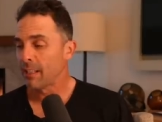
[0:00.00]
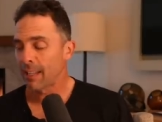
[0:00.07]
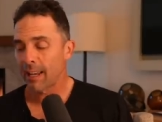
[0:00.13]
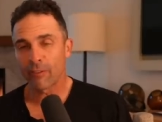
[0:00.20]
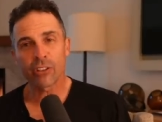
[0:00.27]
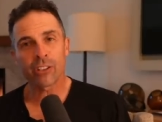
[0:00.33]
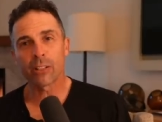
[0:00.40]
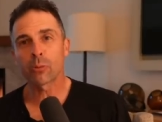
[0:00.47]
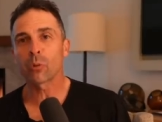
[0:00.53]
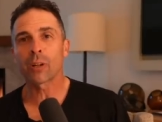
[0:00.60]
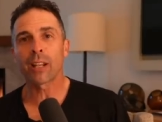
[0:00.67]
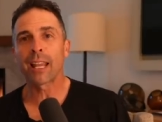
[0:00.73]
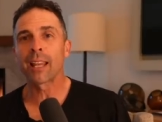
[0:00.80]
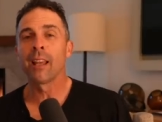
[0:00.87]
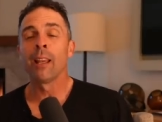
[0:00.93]
Ever since we're
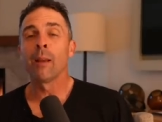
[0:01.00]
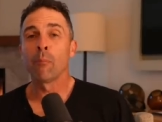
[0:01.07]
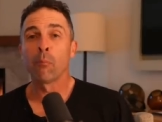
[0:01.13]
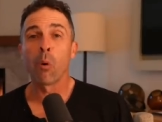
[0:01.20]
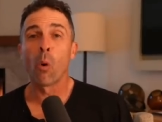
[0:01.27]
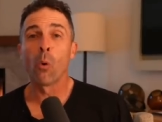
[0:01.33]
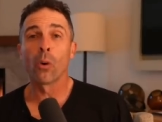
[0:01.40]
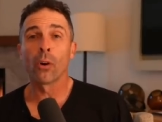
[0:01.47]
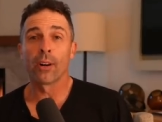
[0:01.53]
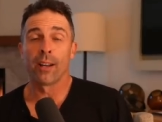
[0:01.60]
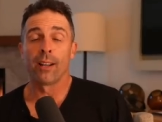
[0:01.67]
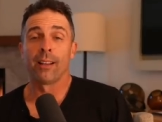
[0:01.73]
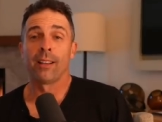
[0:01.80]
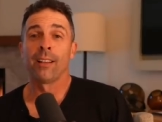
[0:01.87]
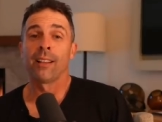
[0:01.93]
like born,